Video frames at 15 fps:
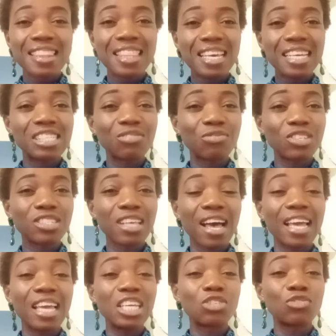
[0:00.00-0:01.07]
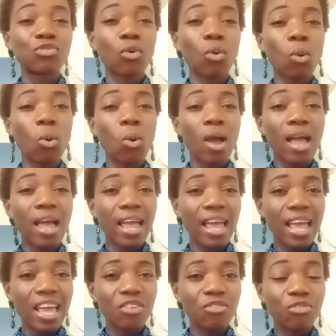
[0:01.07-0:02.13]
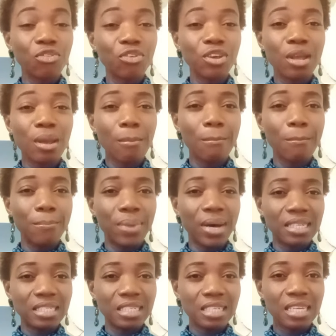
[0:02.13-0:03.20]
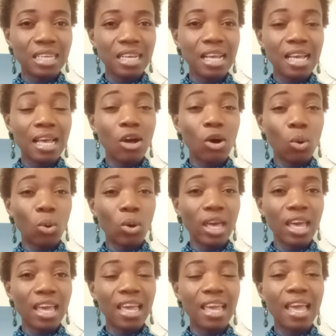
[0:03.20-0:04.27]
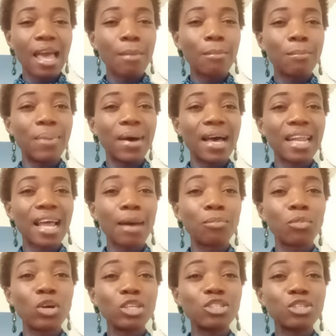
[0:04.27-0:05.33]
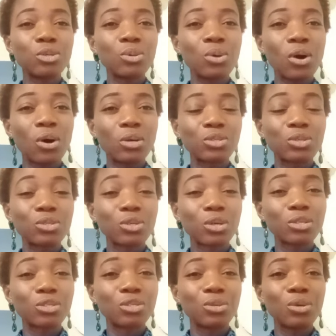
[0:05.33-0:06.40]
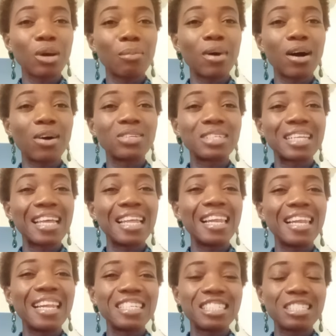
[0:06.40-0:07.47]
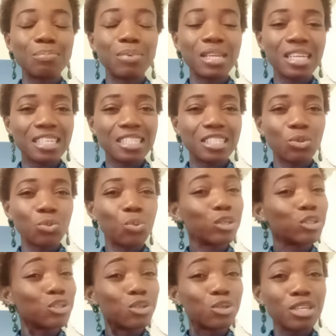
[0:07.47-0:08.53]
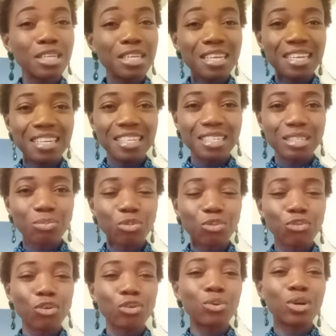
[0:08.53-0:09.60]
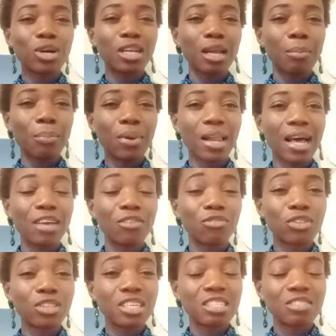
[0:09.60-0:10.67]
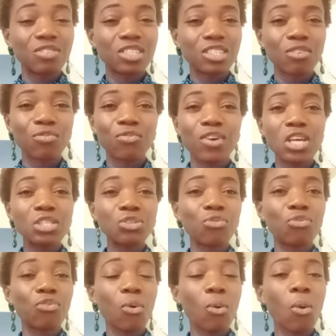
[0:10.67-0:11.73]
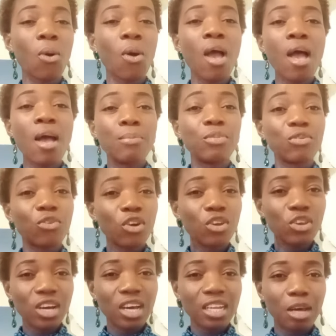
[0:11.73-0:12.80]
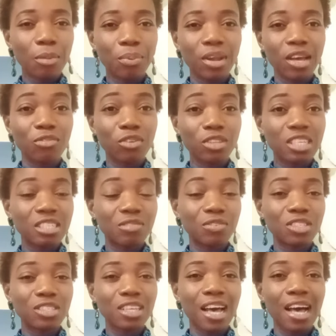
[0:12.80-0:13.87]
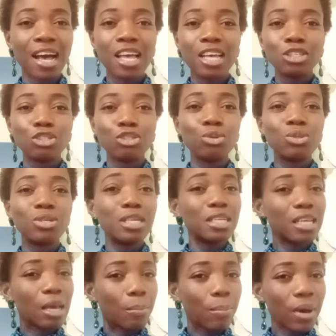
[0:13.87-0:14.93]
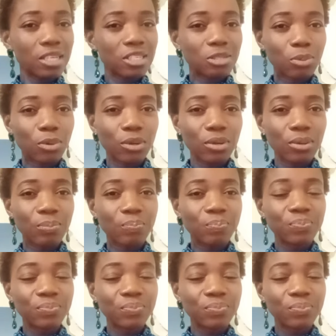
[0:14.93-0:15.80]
This visa is for everybody. Okay, but I'm going to also talk to you about the eligibility, what you need before you can apply for this visa. First of all, before you can apply for this visa, you need a passport.